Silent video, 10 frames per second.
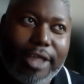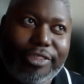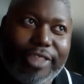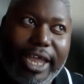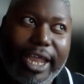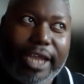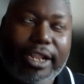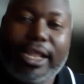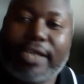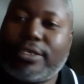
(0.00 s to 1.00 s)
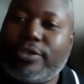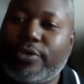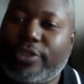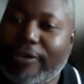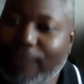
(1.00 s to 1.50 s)
that had a lot to do
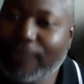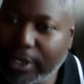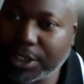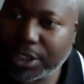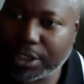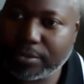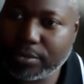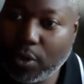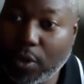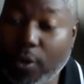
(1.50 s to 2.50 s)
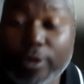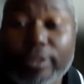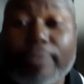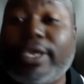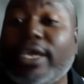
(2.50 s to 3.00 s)
with our friendship, or
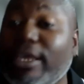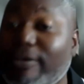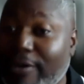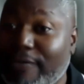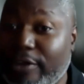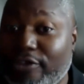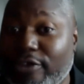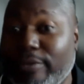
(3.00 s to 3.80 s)
the beginning of our friendship,